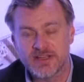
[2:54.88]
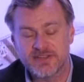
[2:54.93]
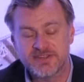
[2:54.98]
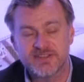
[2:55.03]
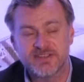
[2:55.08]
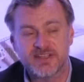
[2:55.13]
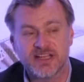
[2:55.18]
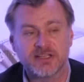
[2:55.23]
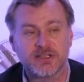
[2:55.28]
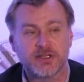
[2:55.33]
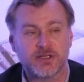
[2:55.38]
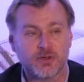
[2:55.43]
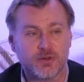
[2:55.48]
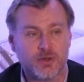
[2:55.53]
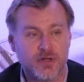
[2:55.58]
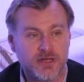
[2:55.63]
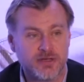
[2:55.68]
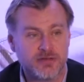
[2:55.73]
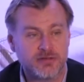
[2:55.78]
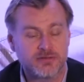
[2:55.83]
a
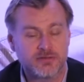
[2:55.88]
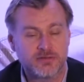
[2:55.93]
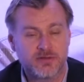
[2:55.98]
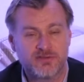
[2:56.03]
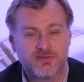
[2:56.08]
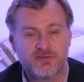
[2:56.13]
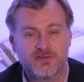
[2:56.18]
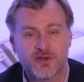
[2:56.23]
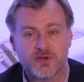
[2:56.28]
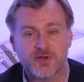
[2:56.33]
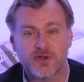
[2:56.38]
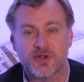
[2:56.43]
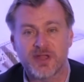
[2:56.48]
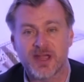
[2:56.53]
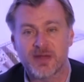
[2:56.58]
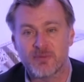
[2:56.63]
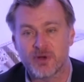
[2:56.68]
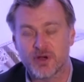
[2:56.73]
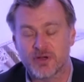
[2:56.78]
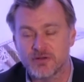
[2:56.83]
celluloid,
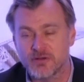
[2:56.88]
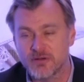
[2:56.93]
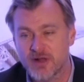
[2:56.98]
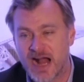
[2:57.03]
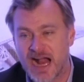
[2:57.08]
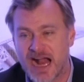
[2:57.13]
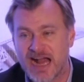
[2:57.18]
photochemical,